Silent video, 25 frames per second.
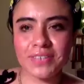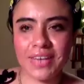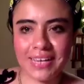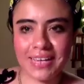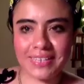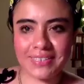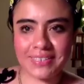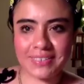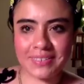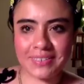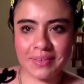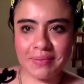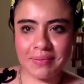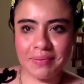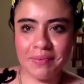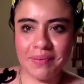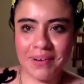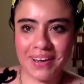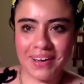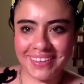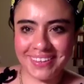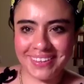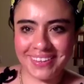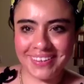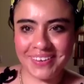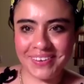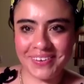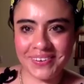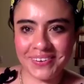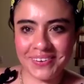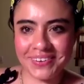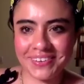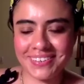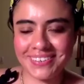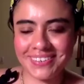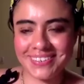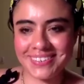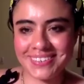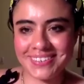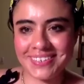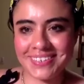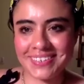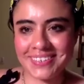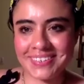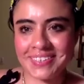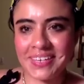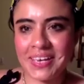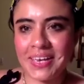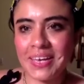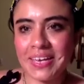ask them why they encourage
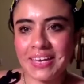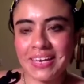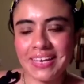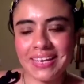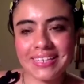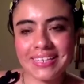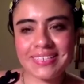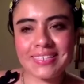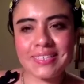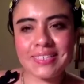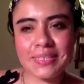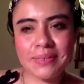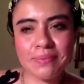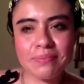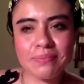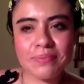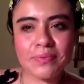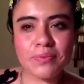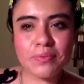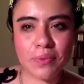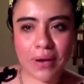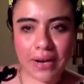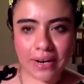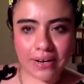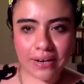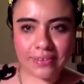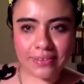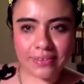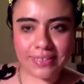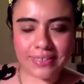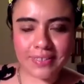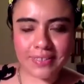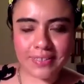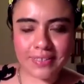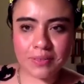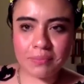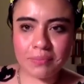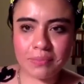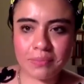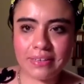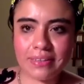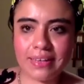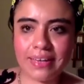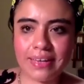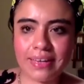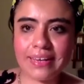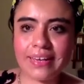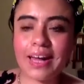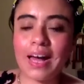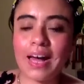this. It seems reckless to be
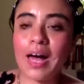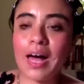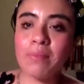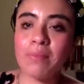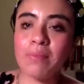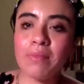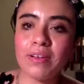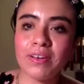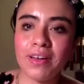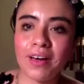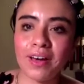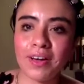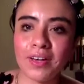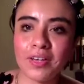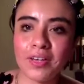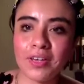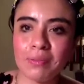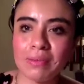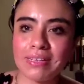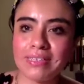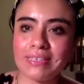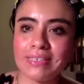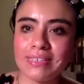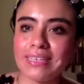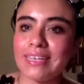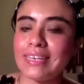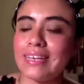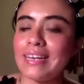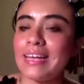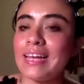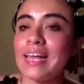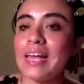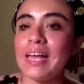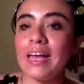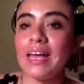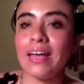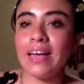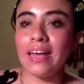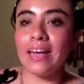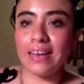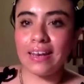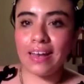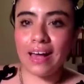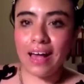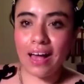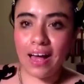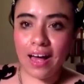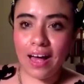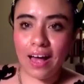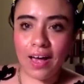like, I'm undocumented and
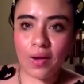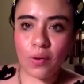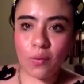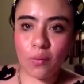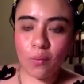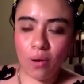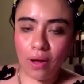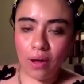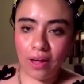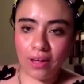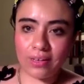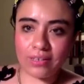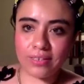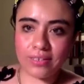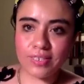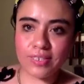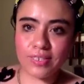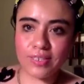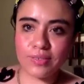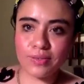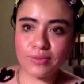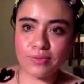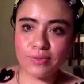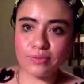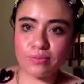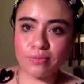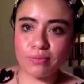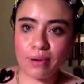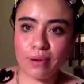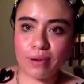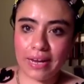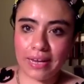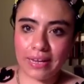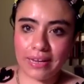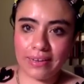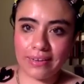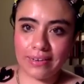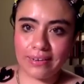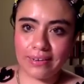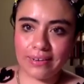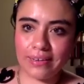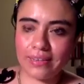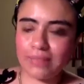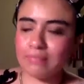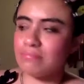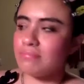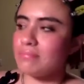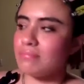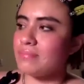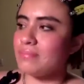I want to write.
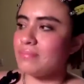And